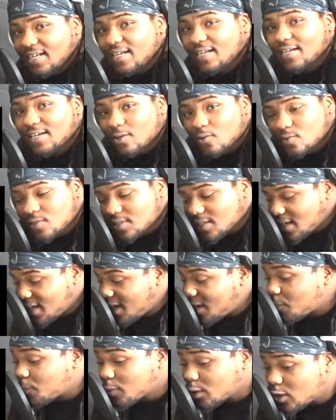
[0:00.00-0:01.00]
that nigga gonna
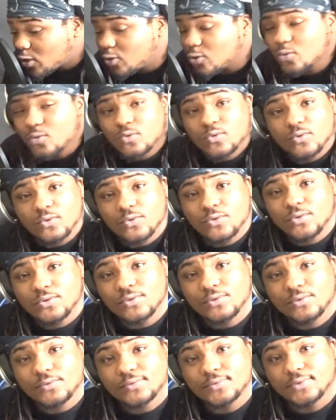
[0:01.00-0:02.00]
slap you.
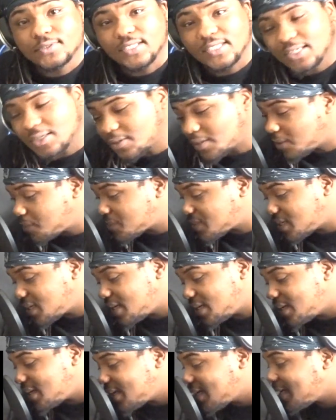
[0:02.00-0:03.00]
You know what
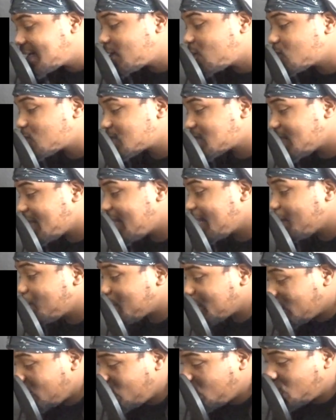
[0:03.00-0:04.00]
I'm saying? That nigga gonna
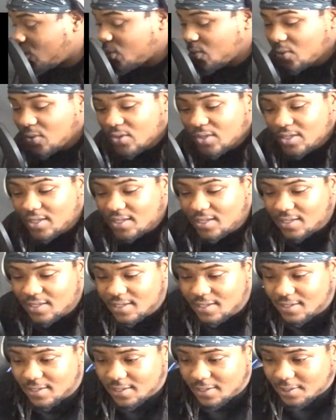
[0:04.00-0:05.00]
slap you.
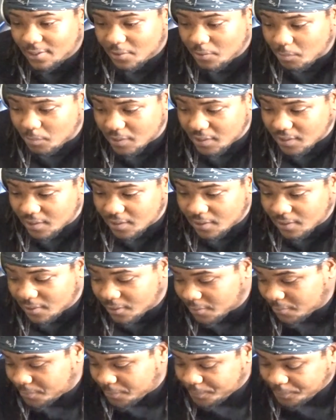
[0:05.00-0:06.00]
But,
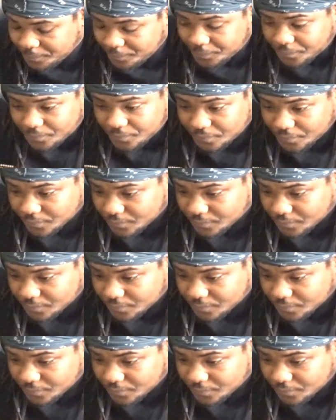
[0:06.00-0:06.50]
I'm